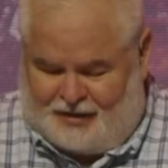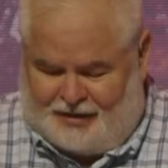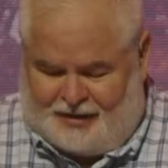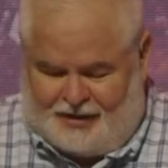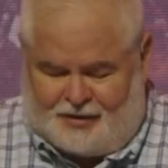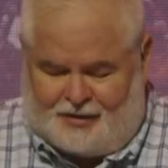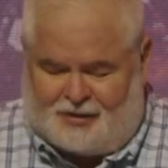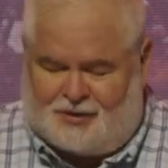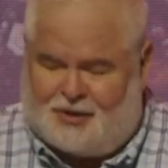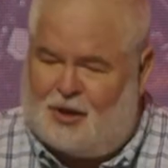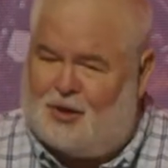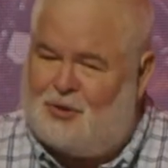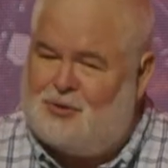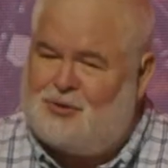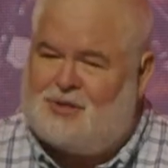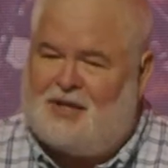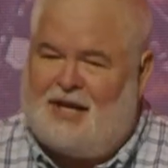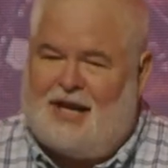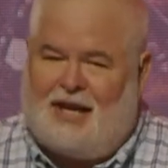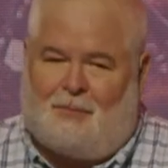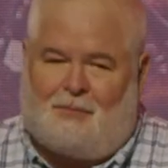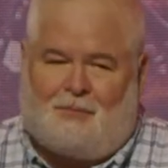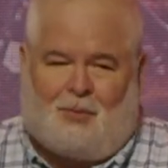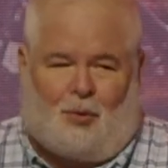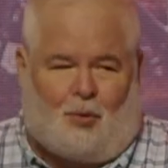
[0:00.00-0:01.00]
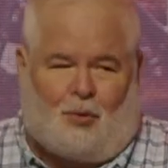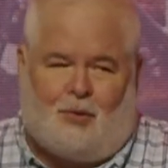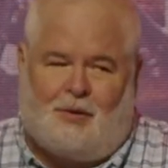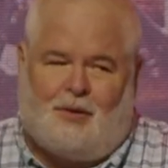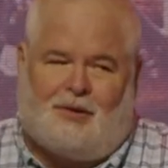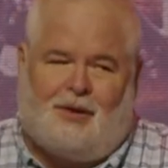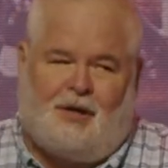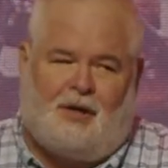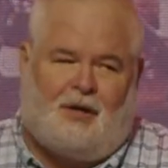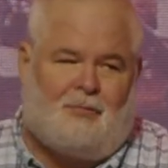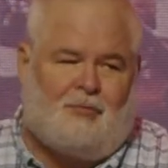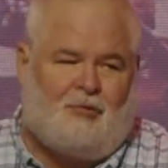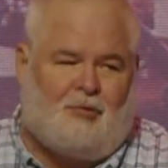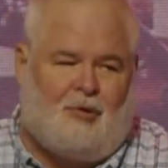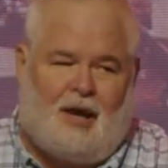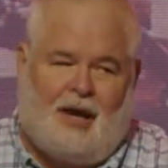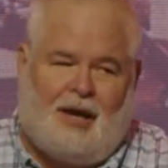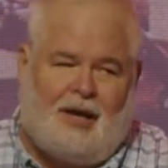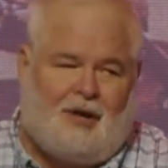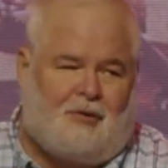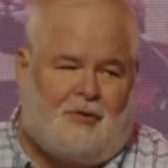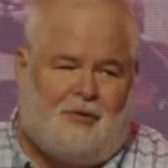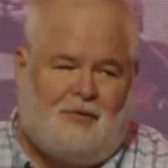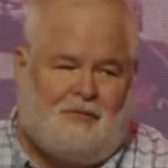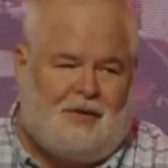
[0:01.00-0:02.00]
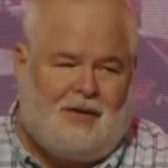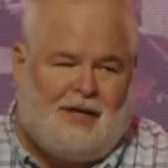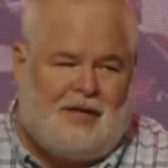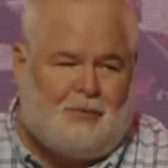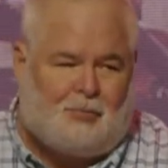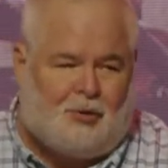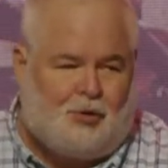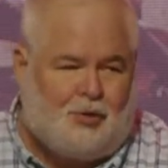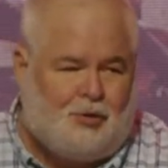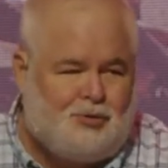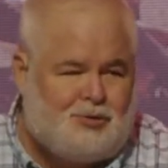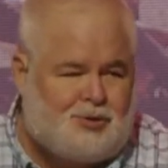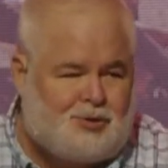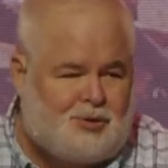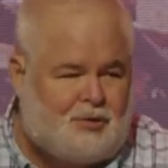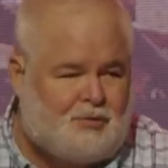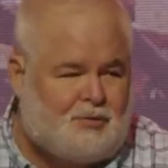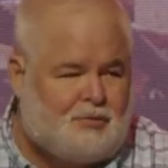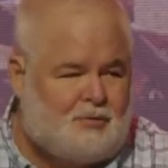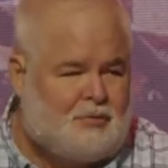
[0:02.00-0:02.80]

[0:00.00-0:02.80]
here goes that poor dumb writer of Hebrews.